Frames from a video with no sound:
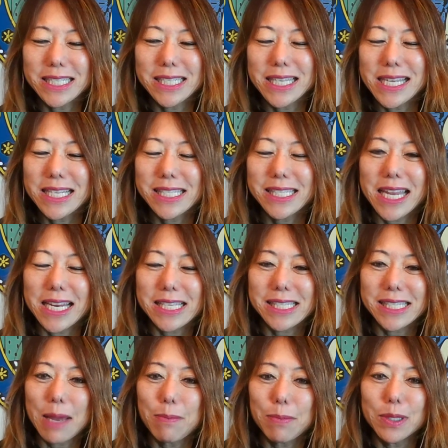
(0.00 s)
to the state
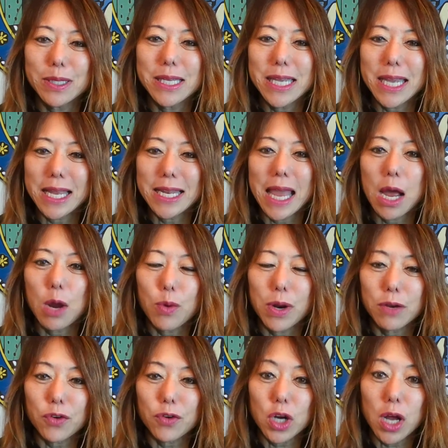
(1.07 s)
assembly, and now
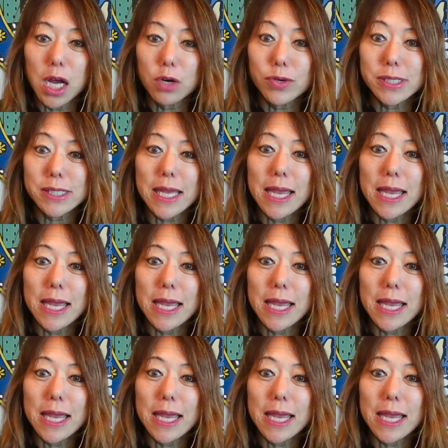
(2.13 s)
running for Congress.